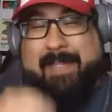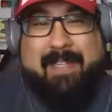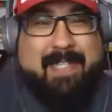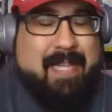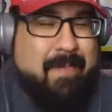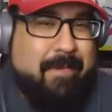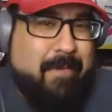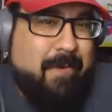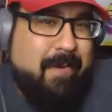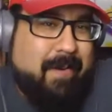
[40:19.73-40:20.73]
DLC
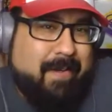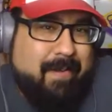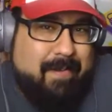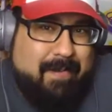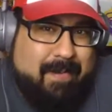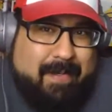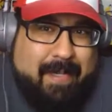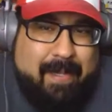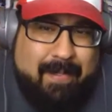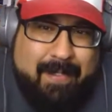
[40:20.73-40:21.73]
before
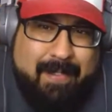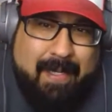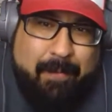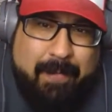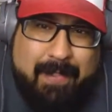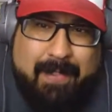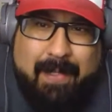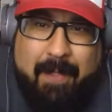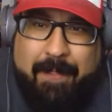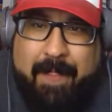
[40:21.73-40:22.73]
DLC was
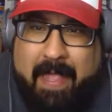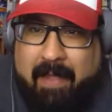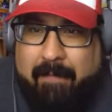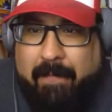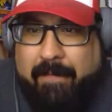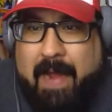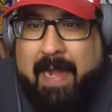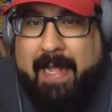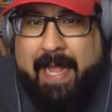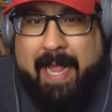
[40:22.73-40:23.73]
a thing for
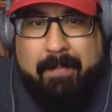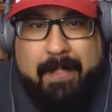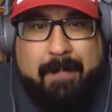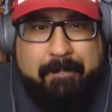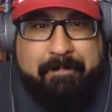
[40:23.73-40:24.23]
fighting games.